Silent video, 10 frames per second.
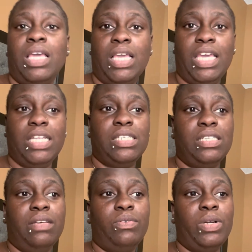get
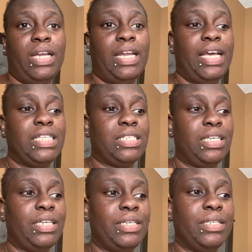stuff organized
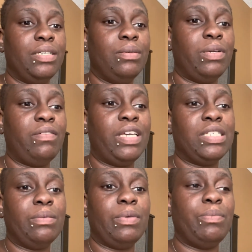in here or whatever
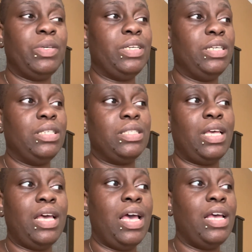case it be, because
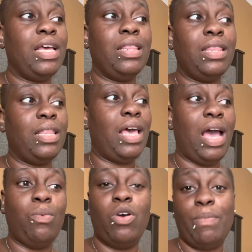
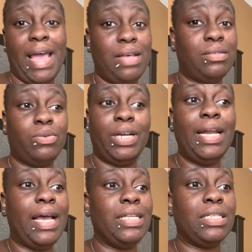I want my house
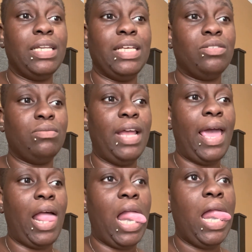organized and that's on
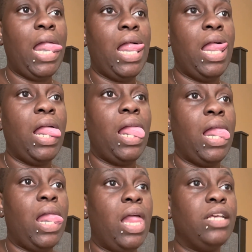that.
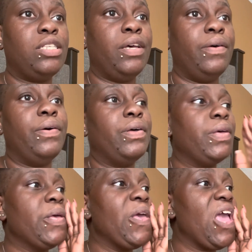So
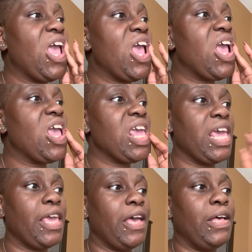yeah,
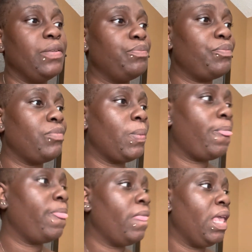y'all,
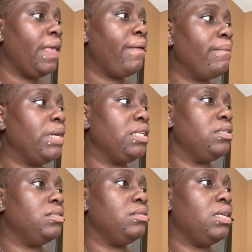about to
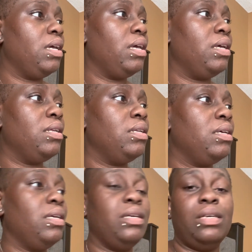do that,
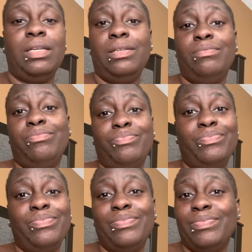and
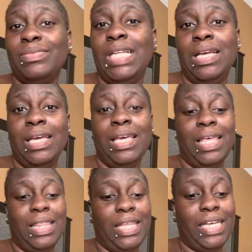
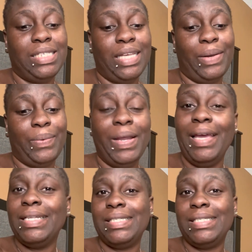that's that on that.